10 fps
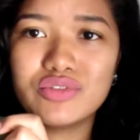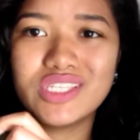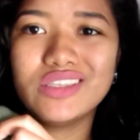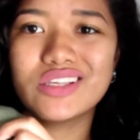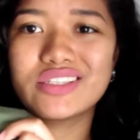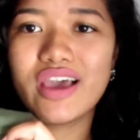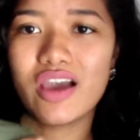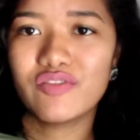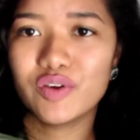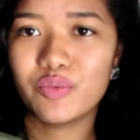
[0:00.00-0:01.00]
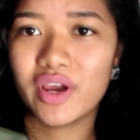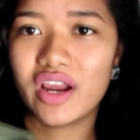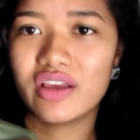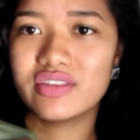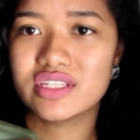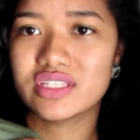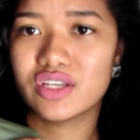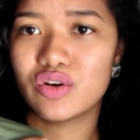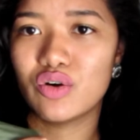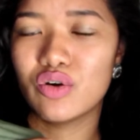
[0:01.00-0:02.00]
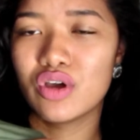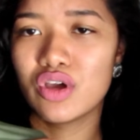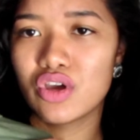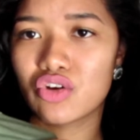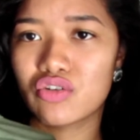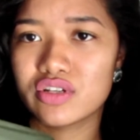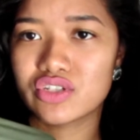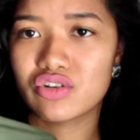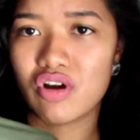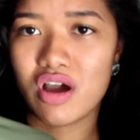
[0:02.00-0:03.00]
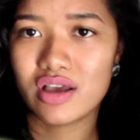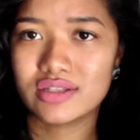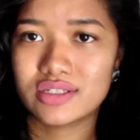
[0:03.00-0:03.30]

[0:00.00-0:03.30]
see this everywhere, this little crisscross